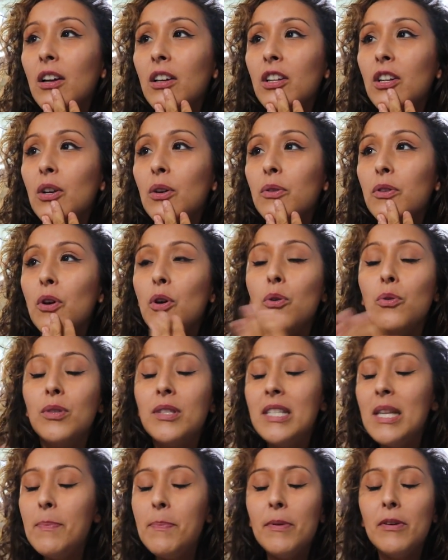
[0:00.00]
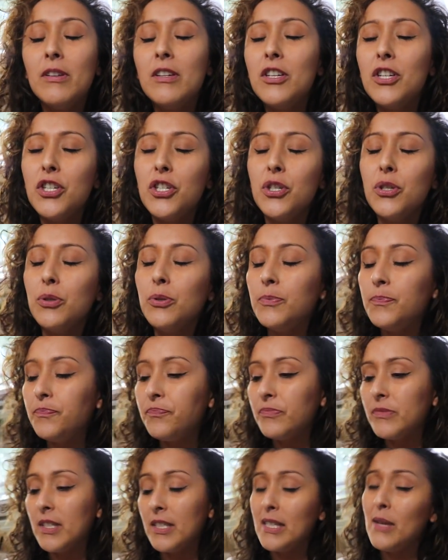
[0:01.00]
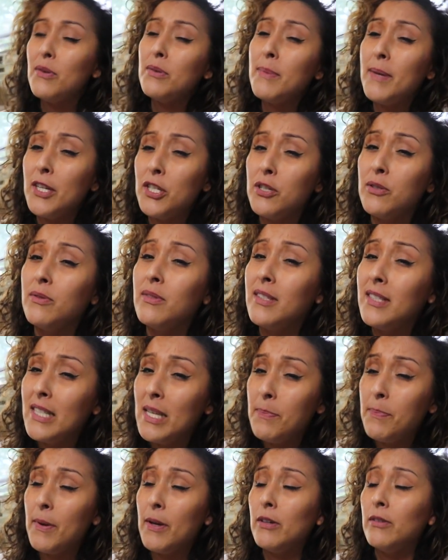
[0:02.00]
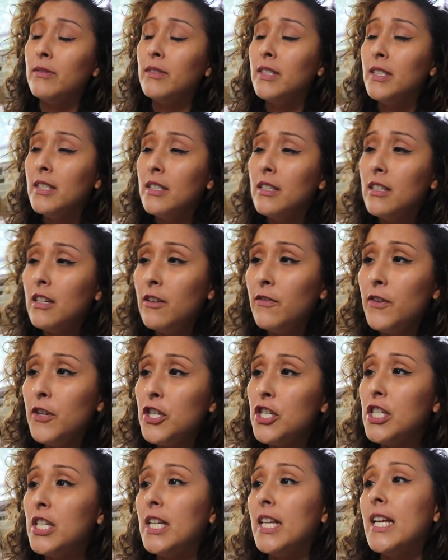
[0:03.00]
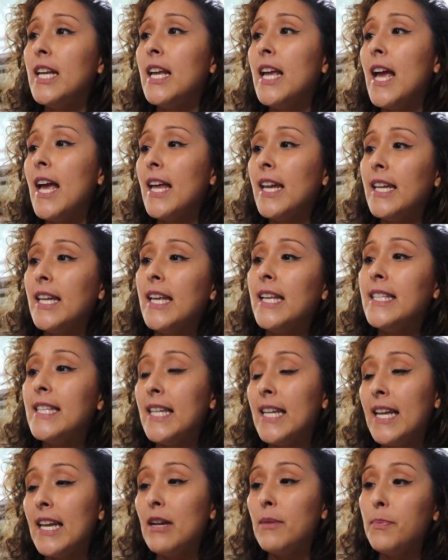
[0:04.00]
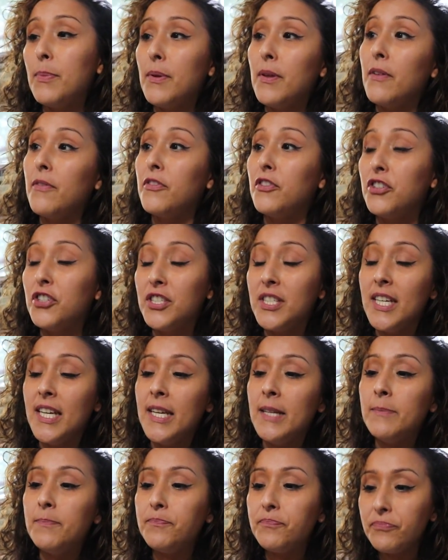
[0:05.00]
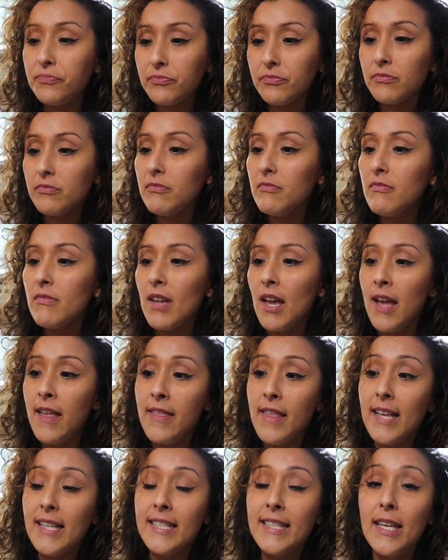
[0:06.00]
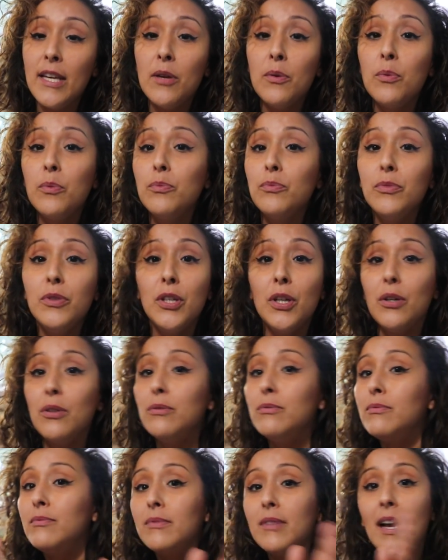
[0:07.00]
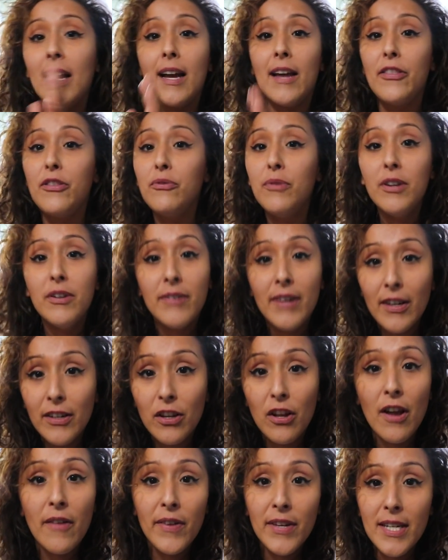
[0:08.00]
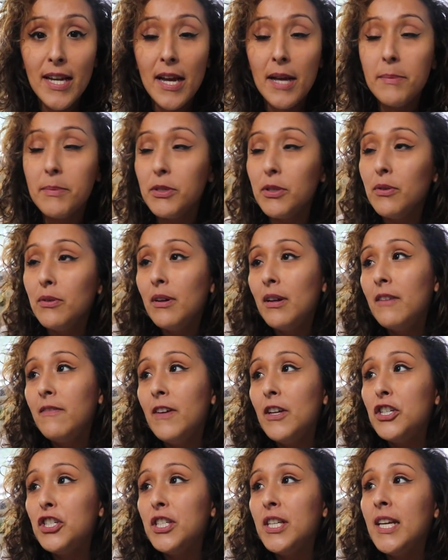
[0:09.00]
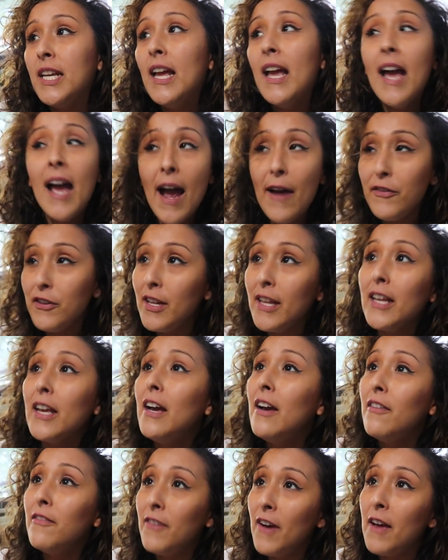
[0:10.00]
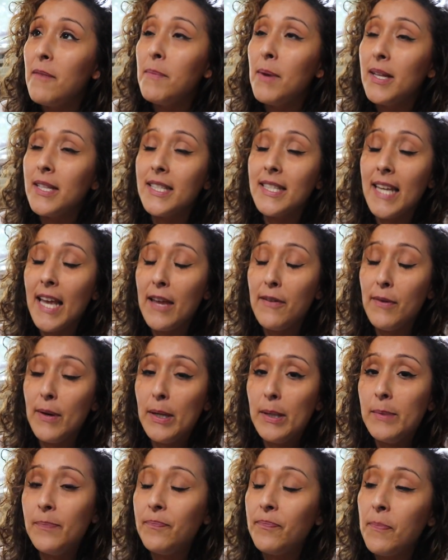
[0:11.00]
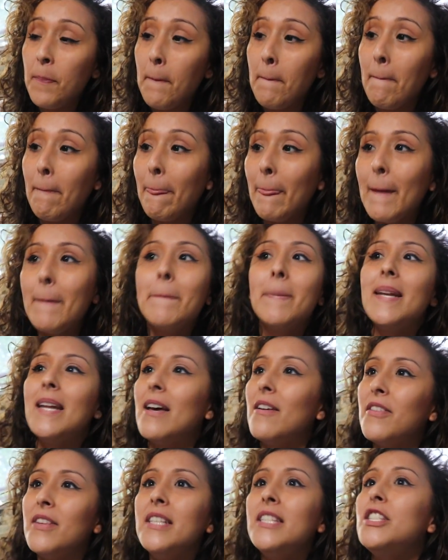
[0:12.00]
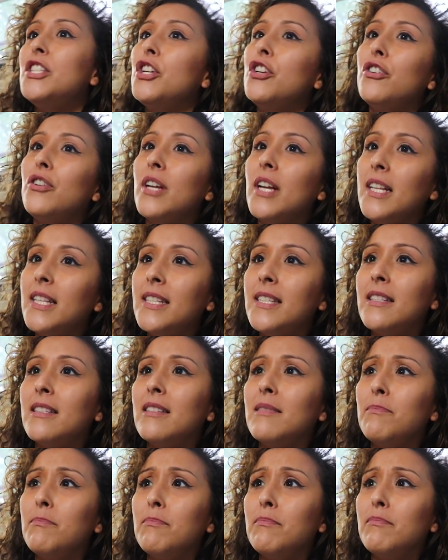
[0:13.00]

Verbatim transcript: you know, the whole seatbelt issue, because that was my issue with the seatbelt originally, and kids getting up uh, their seat, and they said, you know, I got the runaround every time. So I eventually, after like five months, gave up. But now this year, it's